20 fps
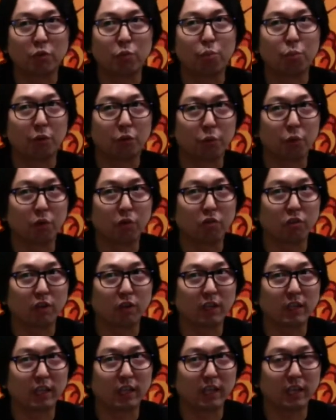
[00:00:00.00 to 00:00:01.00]
before
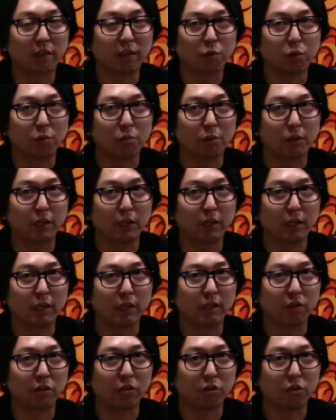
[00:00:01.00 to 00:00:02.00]
Sunday will
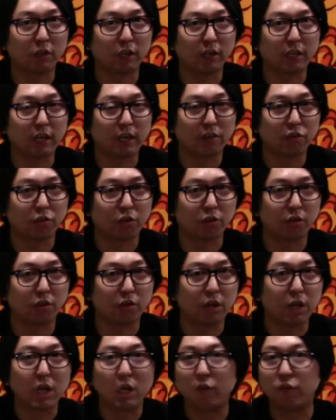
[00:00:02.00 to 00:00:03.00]
be donated.
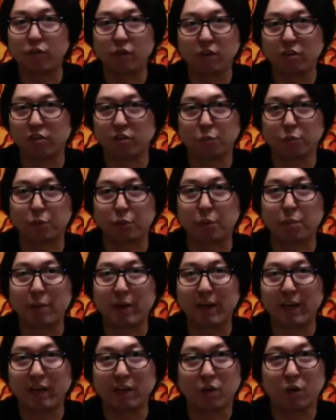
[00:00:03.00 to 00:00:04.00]
So if you want to just
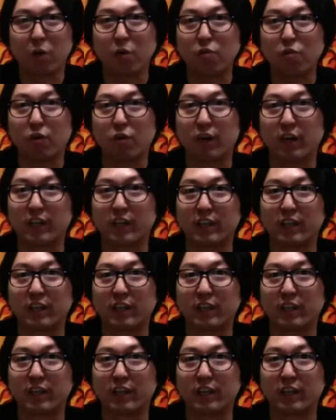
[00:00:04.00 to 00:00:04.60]
prepay, go for it.